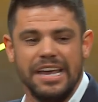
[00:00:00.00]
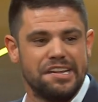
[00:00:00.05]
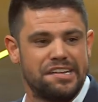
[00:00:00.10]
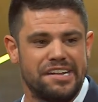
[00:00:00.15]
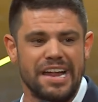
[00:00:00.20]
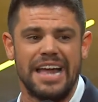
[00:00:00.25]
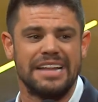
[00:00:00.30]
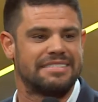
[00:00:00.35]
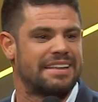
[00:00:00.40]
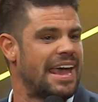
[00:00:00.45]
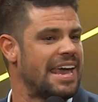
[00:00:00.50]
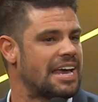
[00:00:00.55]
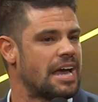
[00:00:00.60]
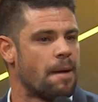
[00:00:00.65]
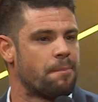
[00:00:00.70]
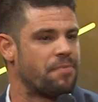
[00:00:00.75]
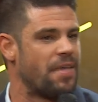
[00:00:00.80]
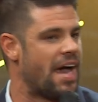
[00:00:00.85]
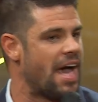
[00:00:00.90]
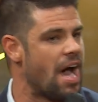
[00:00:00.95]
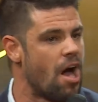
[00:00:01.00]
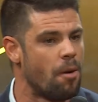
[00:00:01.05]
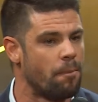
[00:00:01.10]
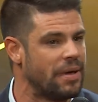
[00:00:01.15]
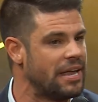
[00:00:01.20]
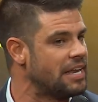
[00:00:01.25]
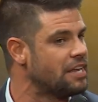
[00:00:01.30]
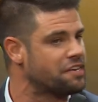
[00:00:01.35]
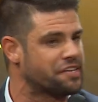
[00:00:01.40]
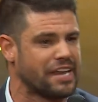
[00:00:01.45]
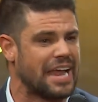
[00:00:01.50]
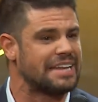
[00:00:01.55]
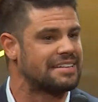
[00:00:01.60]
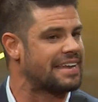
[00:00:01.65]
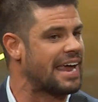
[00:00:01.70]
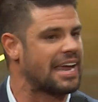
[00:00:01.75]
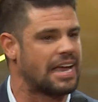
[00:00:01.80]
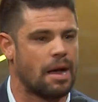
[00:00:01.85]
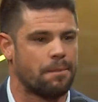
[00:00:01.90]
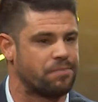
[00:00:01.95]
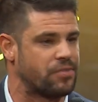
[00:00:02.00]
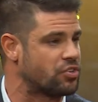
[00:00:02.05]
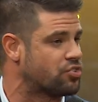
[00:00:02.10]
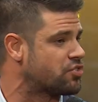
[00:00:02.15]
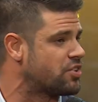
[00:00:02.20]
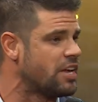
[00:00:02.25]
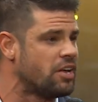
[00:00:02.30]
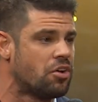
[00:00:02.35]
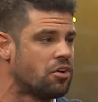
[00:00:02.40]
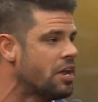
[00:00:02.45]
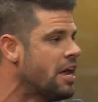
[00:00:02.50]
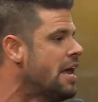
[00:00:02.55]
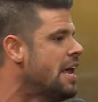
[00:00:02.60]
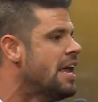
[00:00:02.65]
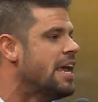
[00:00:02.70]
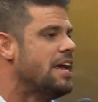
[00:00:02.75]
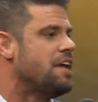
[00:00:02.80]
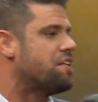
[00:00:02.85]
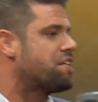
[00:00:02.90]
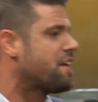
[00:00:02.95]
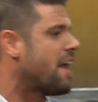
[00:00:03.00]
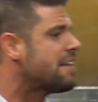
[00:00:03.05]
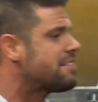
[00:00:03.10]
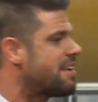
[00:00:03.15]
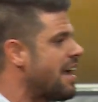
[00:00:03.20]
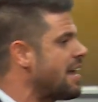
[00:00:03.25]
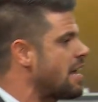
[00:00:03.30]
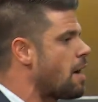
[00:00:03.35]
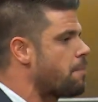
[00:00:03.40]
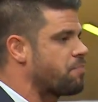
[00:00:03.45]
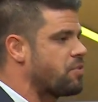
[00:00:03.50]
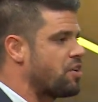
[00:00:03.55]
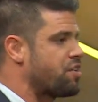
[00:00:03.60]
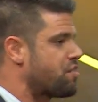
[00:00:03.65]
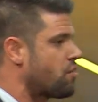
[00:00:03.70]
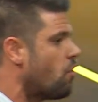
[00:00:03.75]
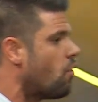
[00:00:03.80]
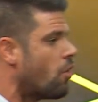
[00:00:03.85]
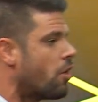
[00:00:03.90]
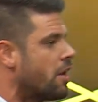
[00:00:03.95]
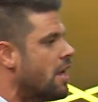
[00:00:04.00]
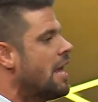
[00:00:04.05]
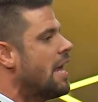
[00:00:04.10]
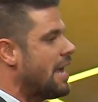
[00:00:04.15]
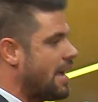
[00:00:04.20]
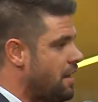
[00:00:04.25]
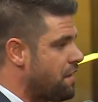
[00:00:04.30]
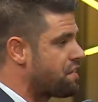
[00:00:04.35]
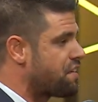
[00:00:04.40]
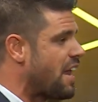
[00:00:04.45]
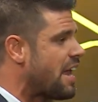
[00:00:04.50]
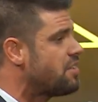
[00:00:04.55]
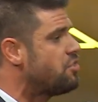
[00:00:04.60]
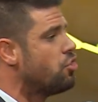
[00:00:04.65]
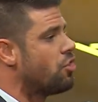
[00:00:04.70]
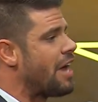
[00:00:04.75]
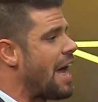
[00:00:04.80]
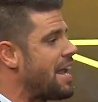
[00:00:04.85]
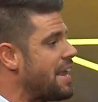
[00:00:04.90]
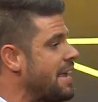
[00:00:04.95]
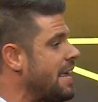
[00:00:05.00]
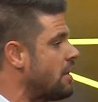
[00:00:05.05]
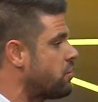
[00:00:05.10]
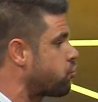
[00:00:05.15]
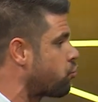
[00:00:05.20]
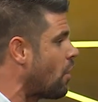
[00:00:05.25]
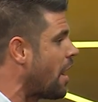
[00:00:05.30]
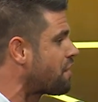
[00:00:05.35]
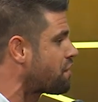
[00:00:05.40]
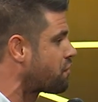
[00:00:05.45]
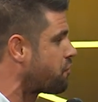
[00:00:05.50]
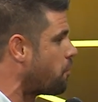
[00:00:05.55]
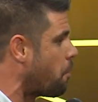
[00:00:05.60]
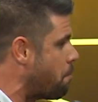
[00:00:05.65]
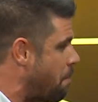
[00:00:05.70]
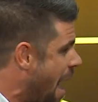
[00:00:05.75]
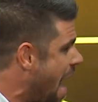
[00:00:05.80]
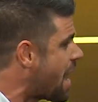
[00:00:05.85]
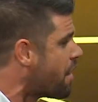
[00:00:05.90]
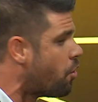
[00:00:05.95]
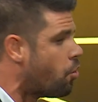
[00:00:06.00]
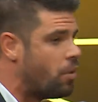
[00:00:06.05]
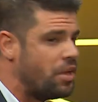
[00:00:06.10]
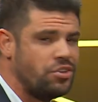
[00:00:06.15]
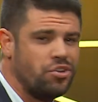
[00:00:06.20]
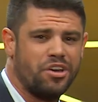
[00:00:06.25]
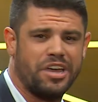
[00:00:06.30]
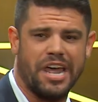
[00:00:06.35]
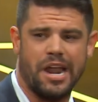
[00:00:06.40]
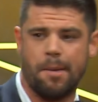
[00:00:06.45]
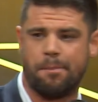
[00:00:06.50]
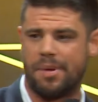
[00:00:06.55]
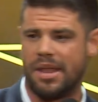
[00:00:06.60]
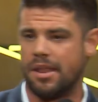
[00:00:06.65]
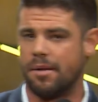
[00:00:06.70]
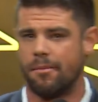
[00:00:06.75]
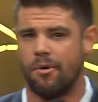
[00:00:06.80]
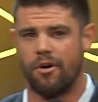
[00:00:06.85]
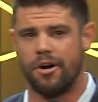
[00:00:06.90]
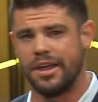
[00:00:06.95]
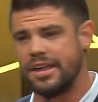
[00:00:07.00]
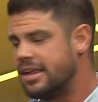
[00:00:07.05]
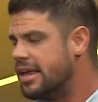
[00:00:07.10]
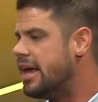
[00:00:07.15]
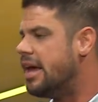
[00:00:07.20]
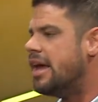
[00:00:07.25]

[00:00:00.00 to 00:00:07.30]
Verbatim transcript: He said, take up the helmet. He said, take up the shield. He said, take up the sword. He said, you got to get dressed for battle when you get up in the morning.